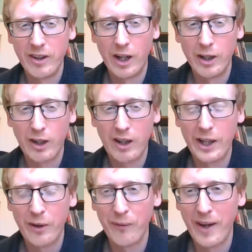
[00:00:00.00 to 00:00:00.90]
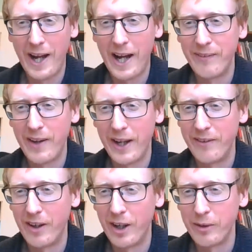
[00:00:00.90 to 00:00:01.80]
uh, click on that, and
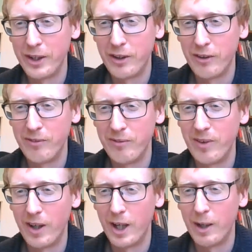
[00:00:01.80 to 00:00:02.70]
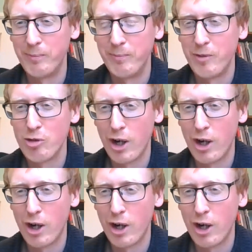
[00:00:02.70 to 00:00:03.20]
then uh, you can um,